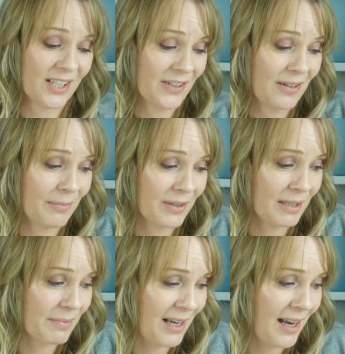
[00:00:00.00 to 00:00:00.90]
so I'm
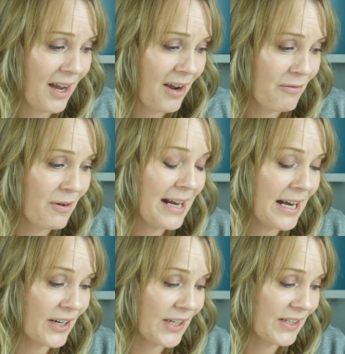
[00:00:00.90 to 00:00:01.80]
going to be
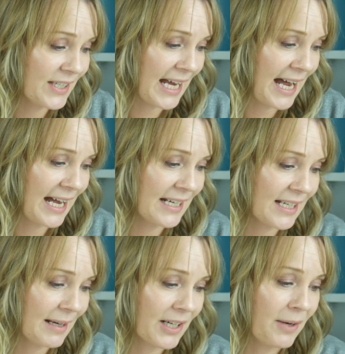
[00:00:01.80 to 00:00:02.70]
really good
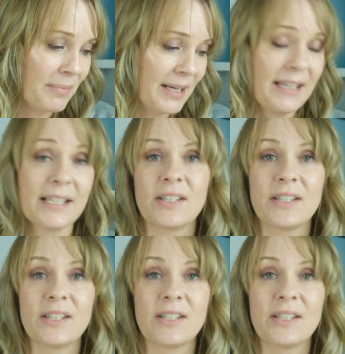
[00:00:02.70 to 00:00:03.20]
and complete this,